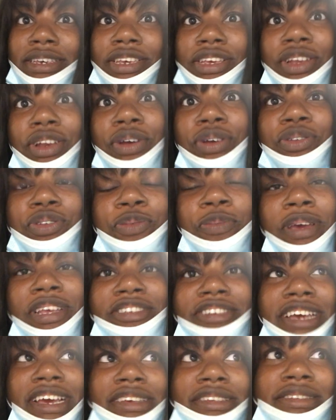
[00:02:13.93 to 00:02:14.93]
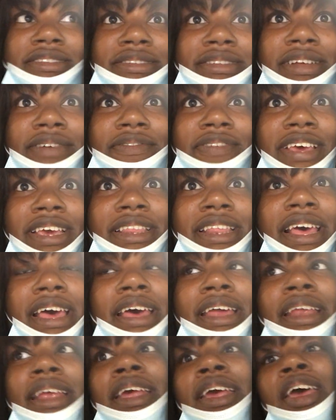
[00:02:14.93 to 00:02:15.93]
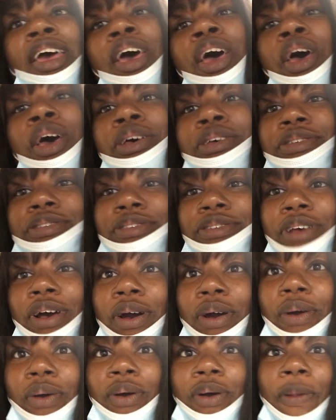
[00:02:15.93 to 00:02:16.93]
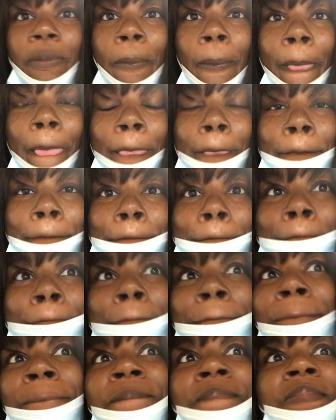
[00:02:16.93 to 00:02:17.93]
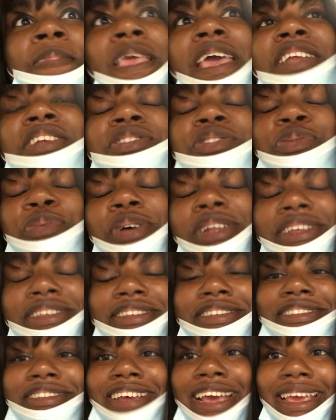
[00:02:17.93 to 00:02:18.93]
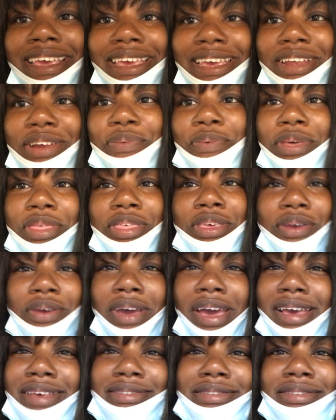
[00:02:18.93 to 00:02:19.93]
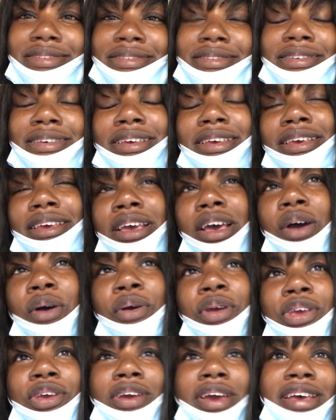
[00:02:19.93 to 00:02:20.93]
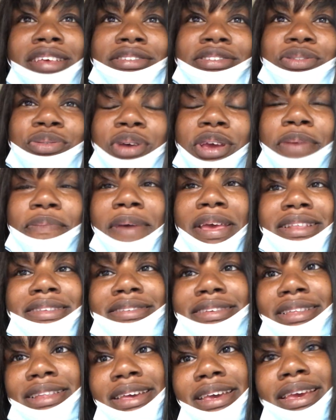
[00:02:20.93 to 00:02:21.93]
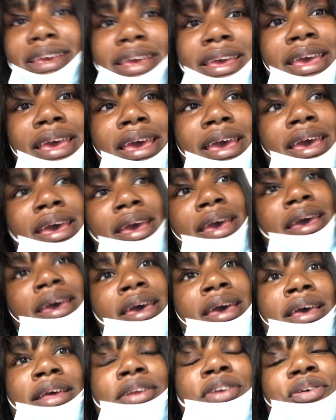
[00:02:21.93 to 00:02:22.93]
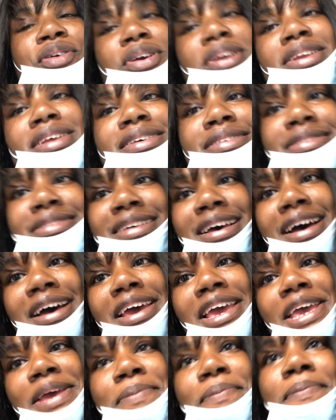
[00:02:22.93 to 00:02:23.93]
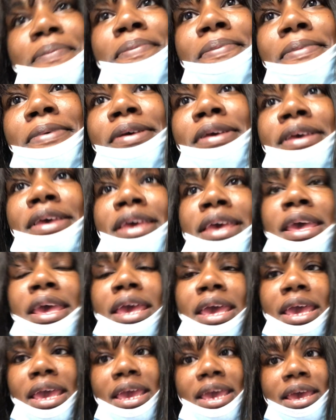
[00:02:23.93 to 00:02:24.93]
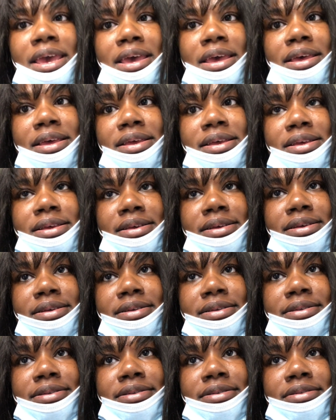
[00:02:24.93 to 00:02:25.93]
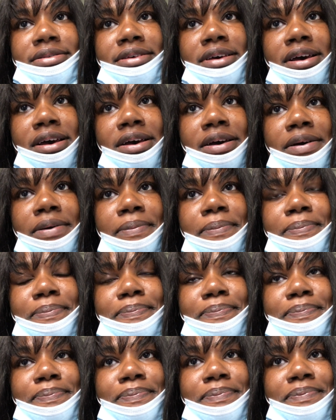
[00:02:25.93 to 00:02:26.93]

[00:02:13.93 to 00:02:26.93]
you know, do my checks and stuff like that. So I just wanted to check in with you guys and see how are you guys doing mentally during this time. And um